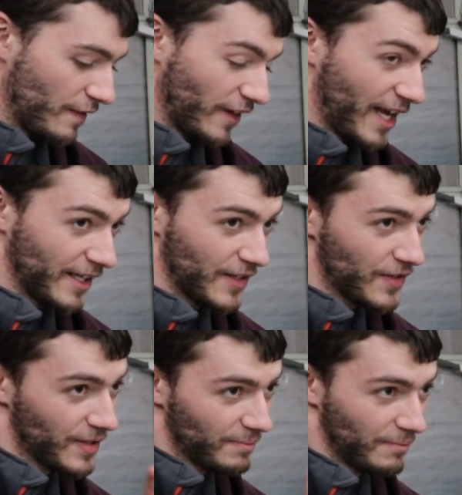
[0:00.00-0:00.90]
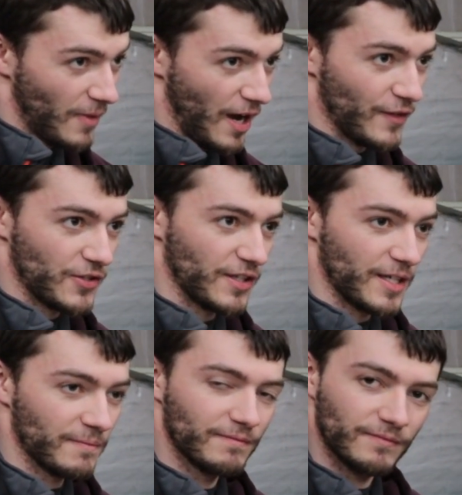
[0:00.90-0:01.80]
Flatness, obviously,
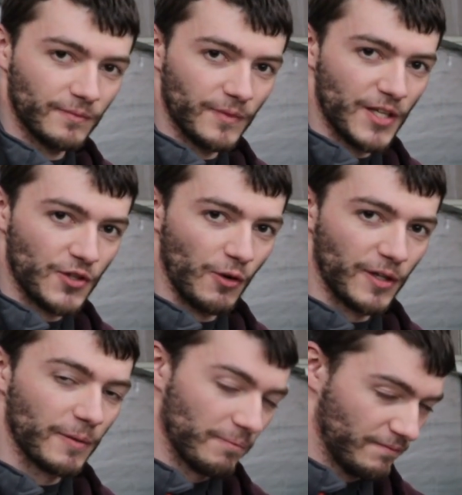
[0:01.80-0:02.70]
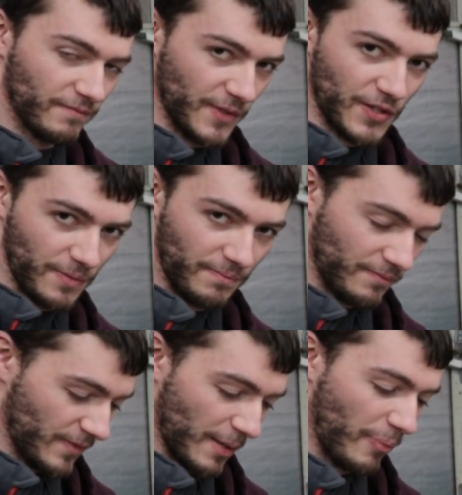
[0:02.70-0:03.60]
is
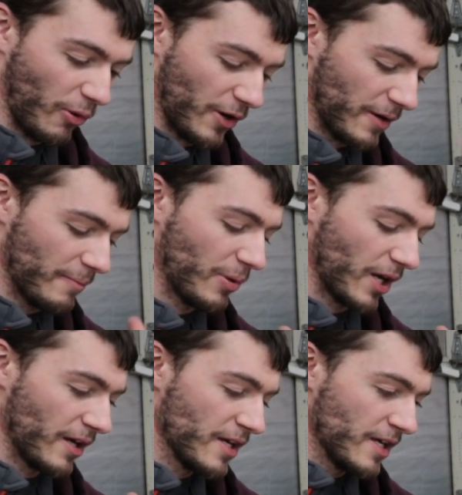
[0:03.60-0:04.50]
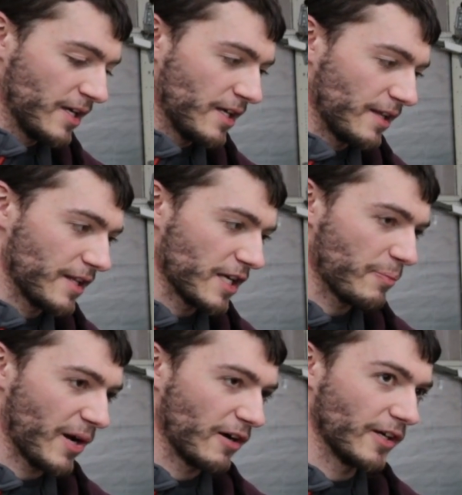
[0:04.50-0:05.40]
important, but the
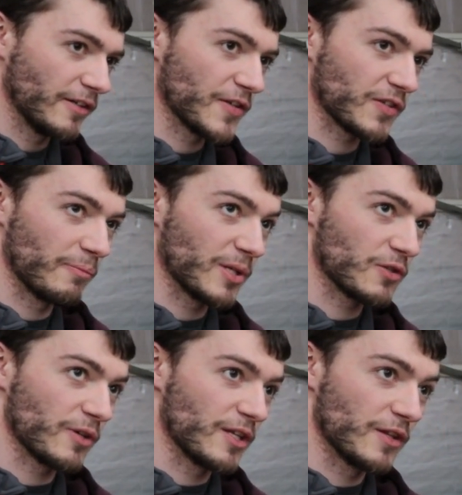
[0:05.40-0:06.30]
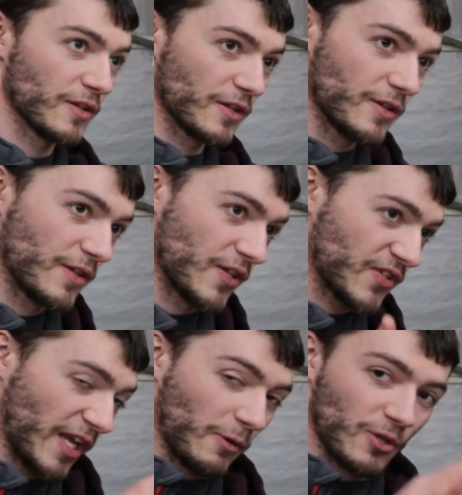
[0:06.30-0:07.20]
parallelism between the
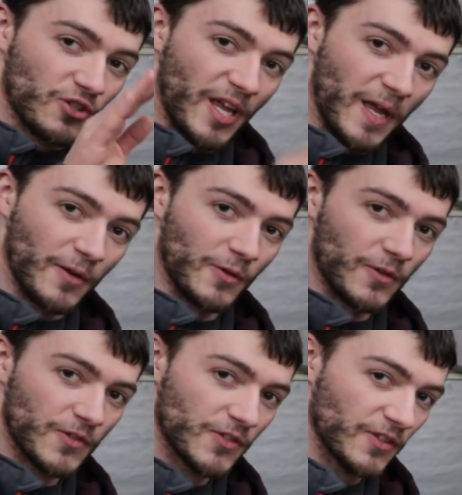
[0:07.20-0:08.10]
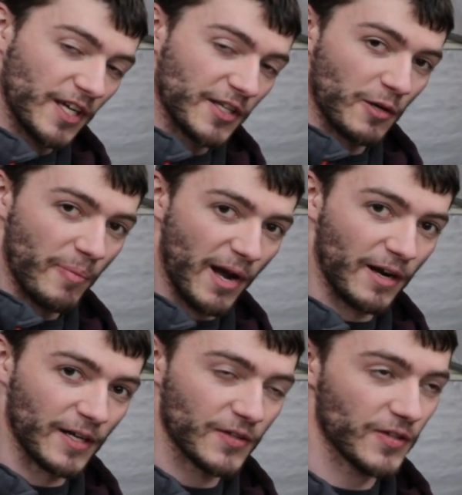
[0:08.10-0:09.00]
sandwiched handles and your
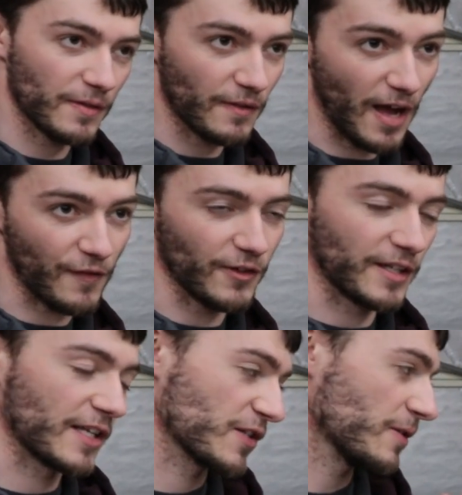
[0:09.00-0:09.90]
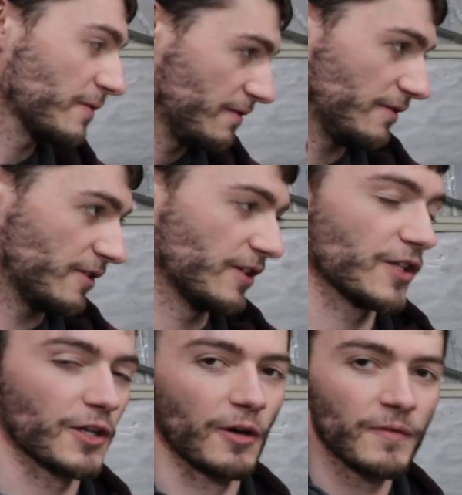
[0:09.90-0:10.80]
bearings, I feel like that's,
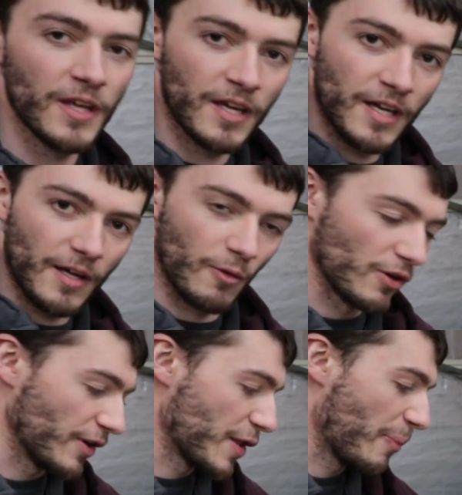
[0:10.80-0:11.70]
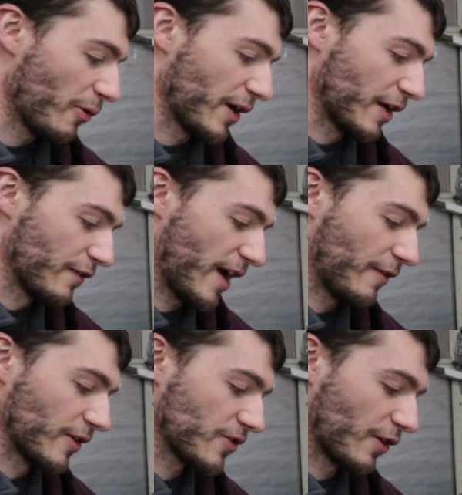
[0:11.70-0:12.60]
you know, really the point of
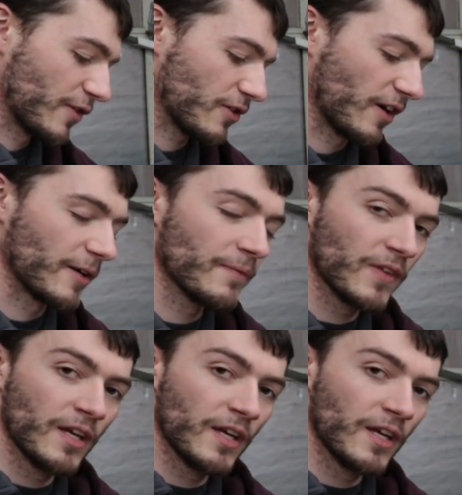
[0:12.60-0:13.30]
having a surface grind.